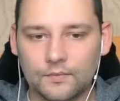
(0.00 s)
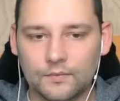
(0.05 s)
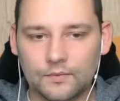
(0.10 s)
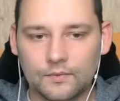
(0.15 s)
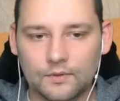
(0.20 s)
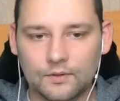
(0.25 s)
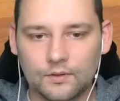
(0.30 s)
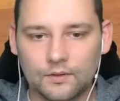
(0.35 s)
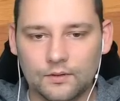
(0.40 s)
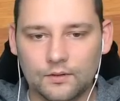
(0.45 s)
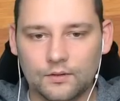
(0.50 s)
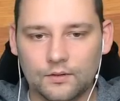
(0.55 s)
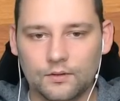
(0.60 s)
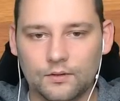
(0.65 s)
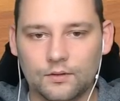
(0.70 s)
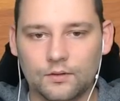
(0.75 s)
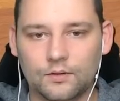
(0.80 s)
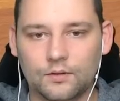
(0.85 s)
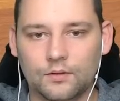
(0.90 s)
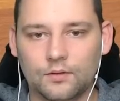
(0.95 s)

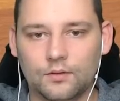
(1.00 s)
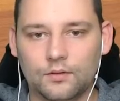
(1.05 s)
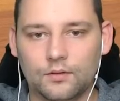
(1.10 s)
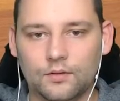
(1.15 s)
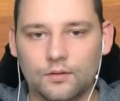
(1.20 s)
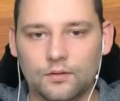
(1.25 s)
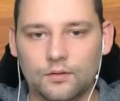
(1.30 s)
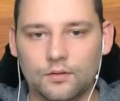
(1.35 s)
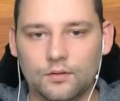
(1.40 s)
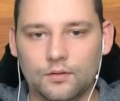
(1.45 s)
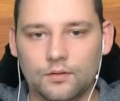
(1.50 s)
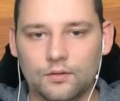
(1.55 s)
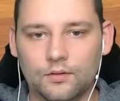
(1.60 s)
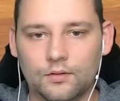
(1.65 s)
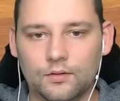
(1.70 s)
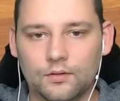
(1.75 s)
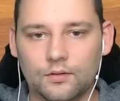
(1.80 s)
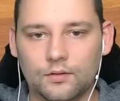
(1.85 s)
(no one is talking)